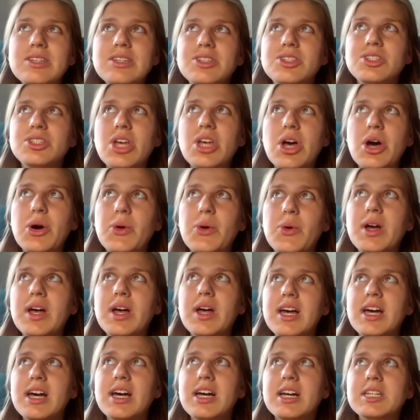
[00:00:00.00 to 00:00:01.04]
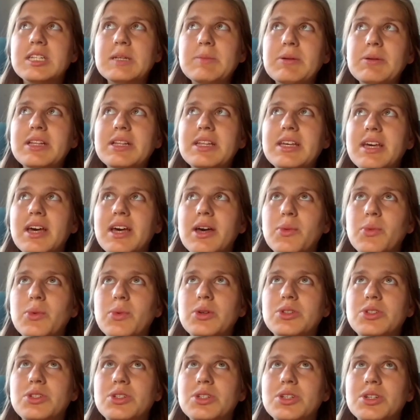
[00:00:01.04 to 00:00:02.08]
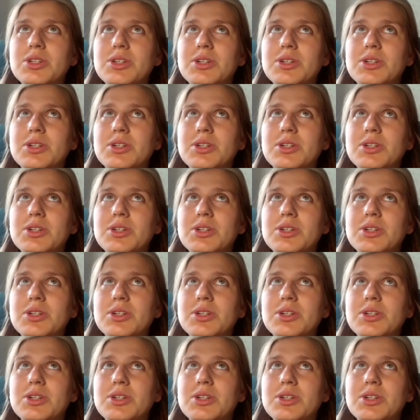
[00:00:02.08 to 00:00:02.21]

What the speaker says: So typically I would